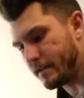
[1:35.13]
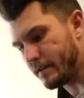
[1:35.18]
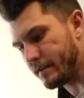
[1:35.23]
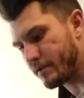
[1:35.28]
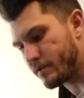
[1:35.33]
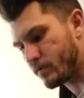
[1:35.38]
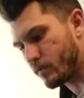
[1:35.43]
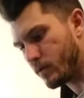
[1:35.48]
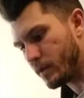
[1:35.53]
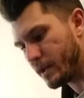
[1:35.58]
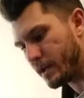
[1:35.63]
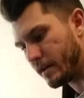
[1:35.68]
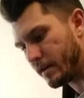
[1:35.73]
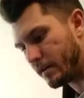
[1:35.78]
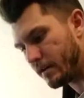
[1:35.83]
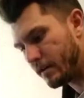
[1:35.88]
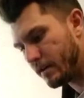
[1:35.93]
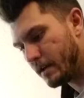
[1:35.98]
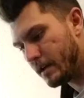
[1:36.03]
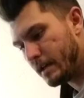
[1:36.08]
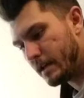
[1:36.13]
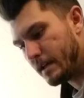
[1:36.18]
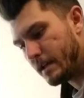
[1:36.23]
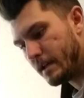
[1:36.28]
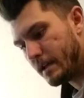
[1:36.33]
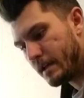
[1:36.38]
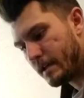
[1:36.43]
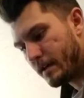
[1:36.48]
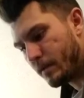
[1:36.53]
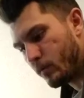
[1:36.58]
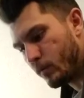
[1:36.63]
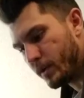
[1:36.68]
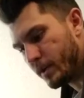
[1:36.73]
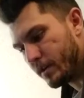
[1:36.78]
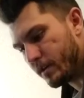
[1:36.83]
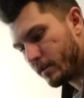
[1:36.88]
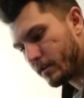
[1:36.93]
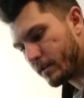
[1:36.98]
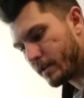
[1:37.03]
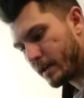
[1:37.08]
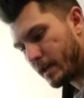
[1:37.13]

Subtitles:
the swell will